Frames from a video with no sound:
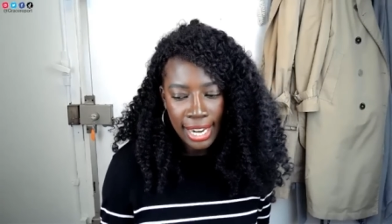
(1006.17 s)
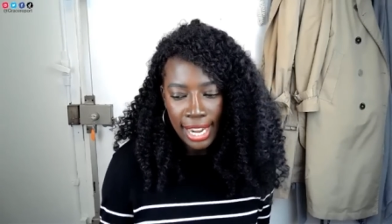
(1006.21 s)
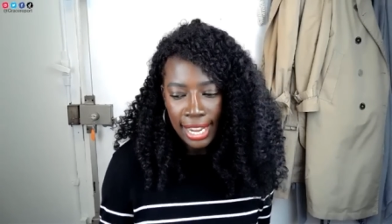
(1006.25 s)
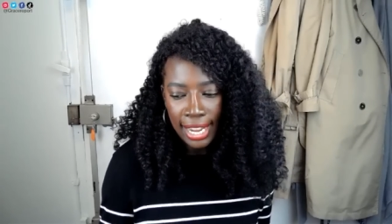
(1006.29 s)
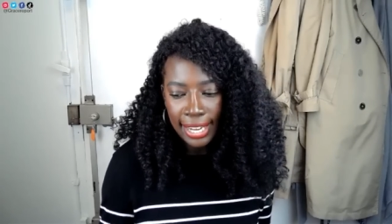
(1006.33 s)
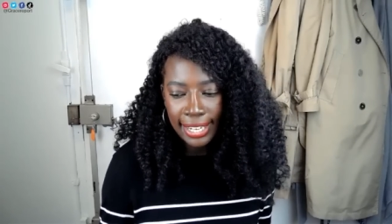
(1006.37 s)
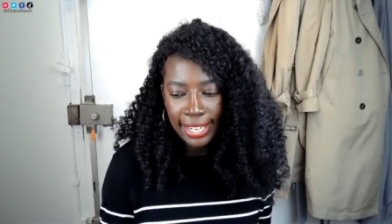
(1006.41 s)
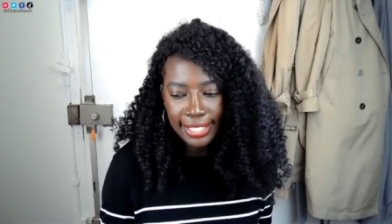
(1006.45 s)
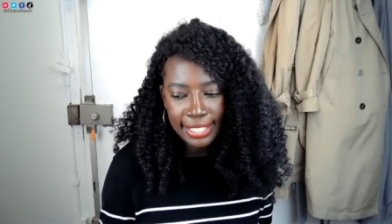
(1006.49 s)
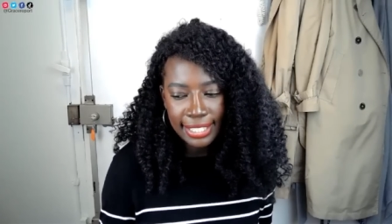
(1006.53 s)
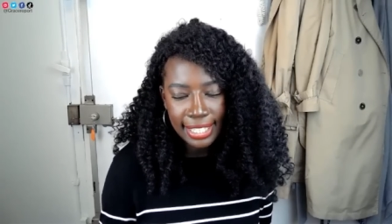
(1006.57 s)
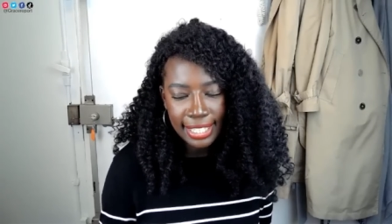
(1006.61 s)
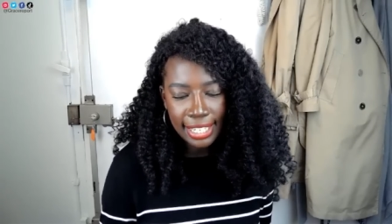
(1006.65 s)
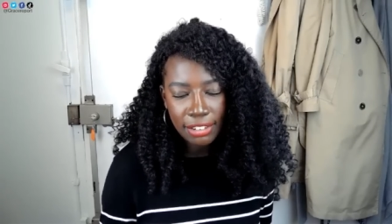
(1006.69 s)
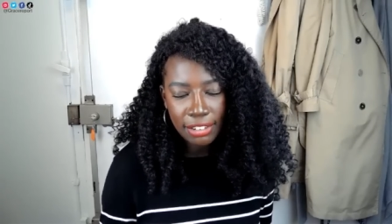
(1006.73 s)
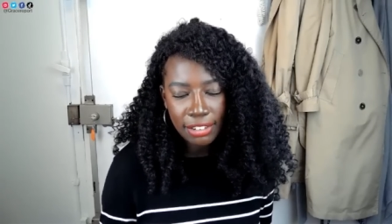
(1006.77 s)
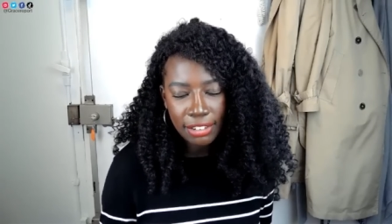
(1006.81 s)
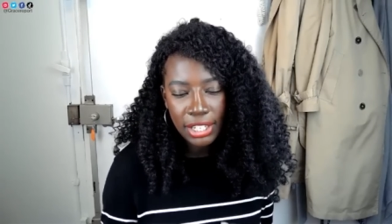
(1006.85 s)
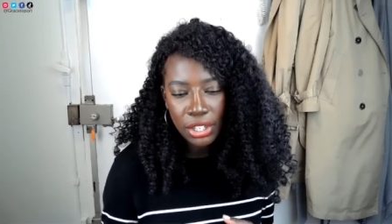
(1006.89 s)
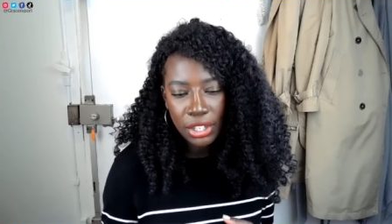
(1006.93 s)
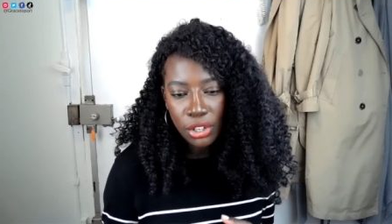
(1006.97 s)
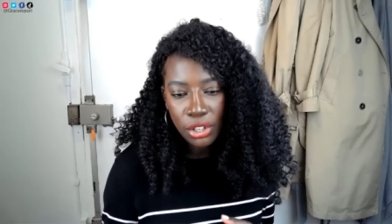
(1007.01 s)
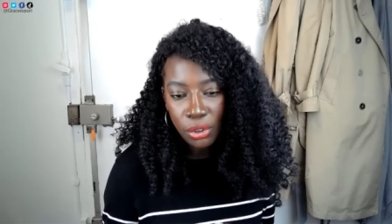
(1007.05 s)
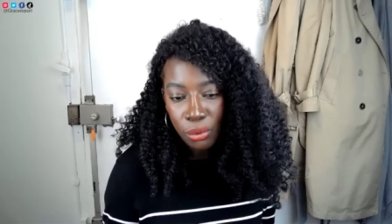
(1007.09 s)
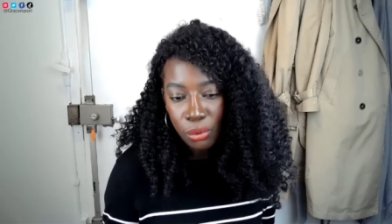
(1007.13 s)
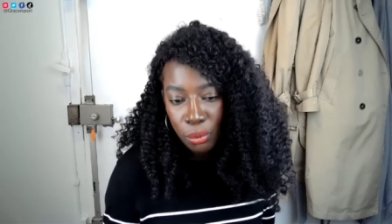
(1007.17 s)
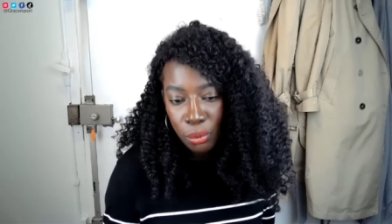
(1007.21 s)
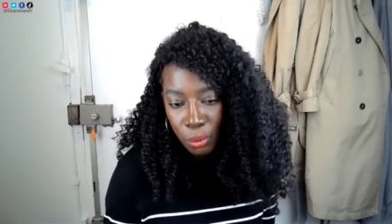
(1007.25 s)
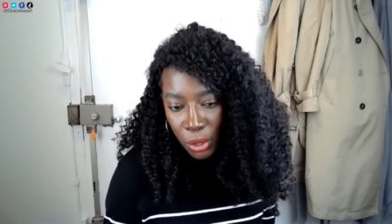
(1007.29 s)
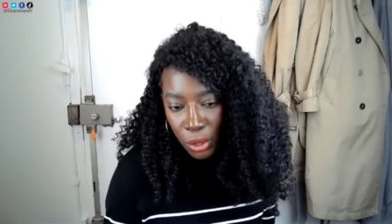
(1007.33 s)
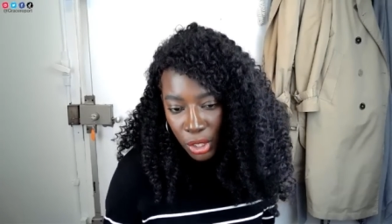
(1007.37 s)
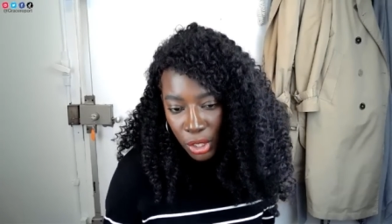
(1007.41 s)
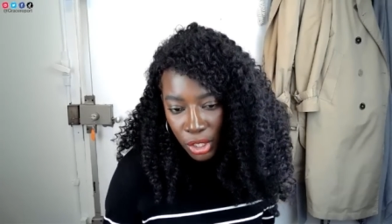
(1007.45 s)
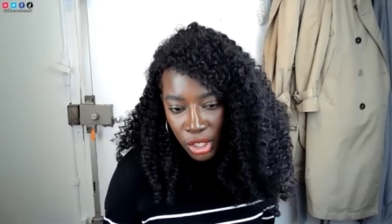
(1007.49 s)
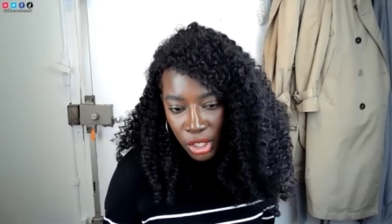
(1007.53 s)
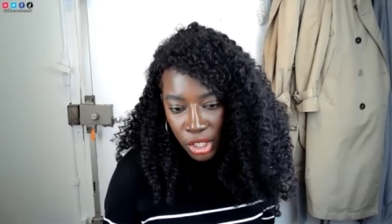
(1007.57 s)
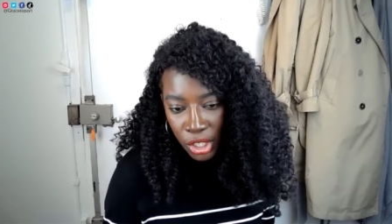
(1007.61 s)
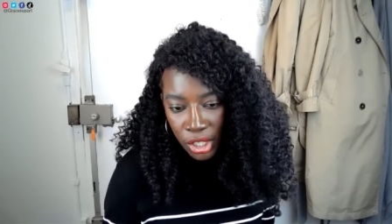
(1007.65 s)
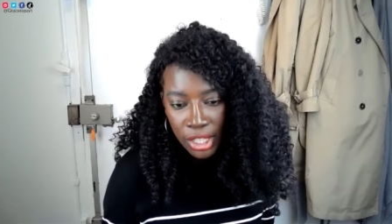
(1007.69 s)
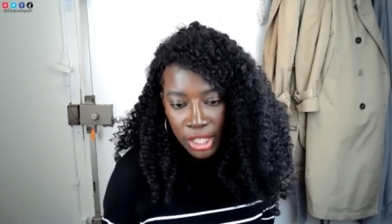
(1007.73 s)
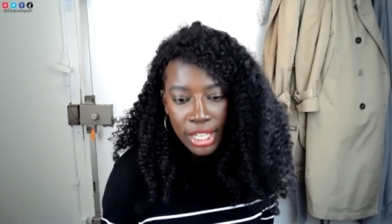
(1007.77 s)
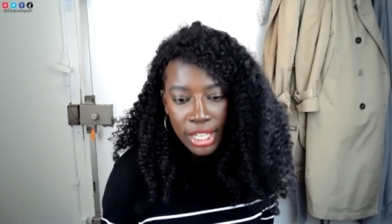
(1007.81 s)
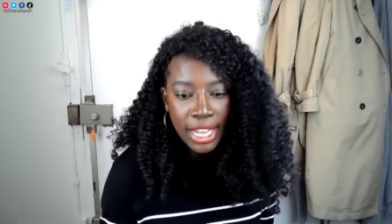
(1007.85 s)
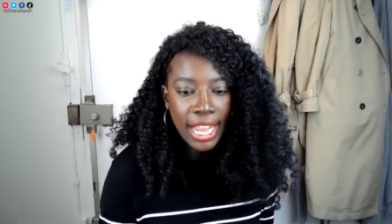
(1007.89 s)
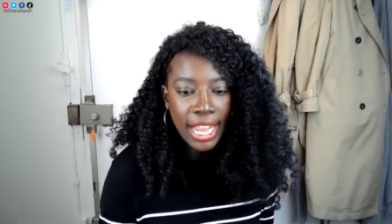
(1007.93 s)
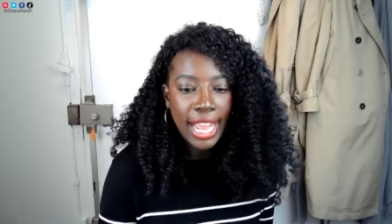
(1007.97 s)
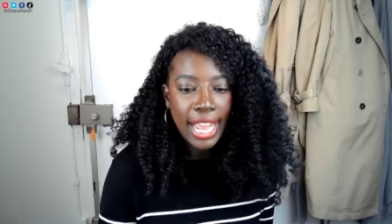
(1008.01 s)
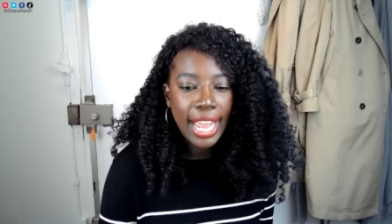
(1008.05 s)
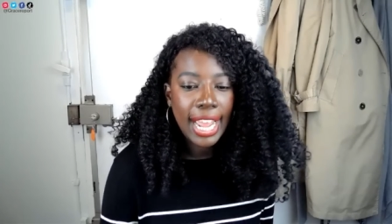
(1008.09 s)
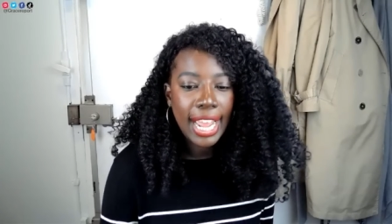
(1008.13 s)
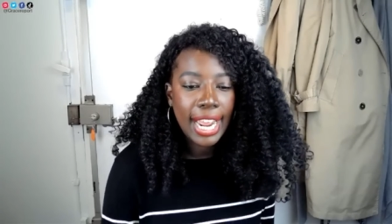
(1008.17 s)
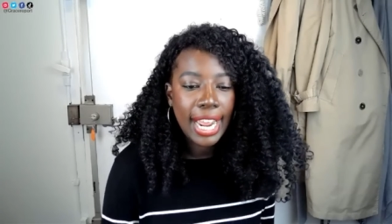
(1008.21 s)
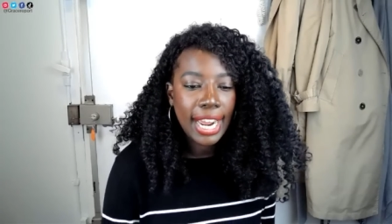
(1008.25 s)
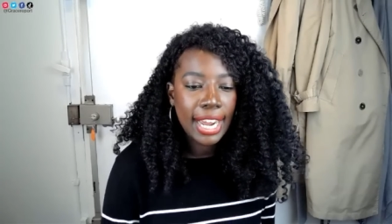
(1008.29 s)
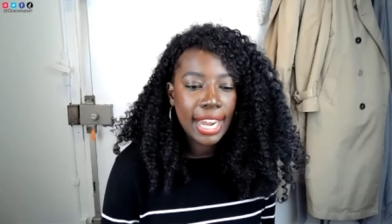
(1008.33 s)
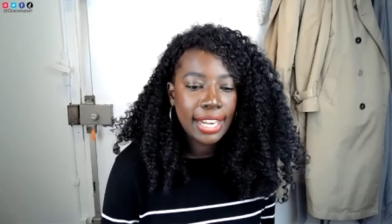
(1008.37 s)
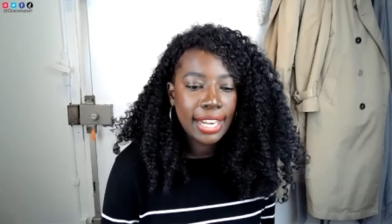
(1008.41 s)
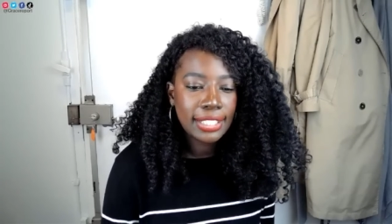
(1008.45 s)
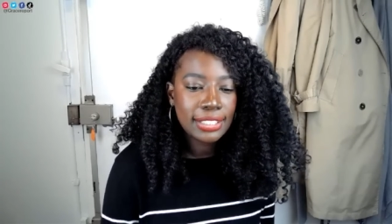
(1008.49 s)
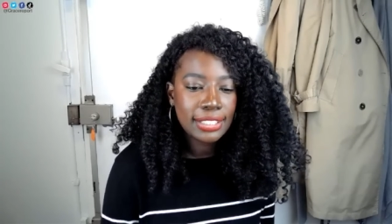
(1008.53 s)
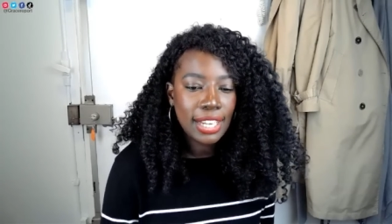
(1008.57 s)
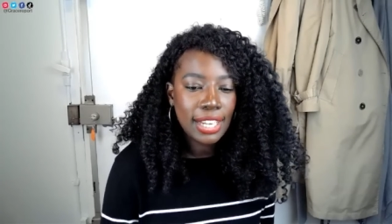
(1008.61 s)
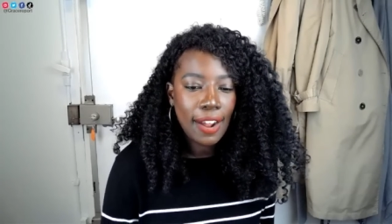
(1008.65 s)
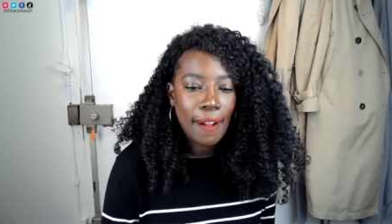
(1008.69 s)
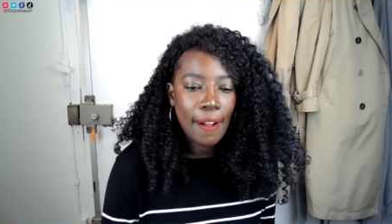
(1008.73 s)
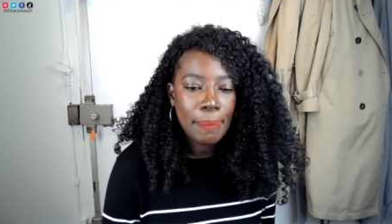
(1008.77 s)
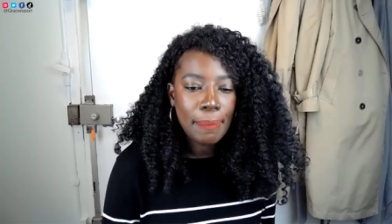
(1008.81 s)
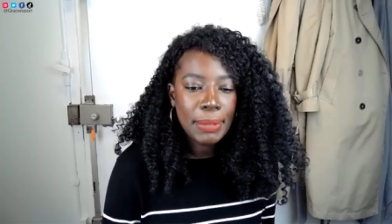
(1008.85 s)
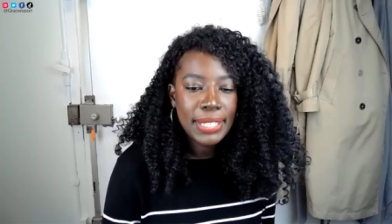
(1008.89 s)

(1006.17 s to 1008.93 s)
Nancy's getting ready to go to work. And um,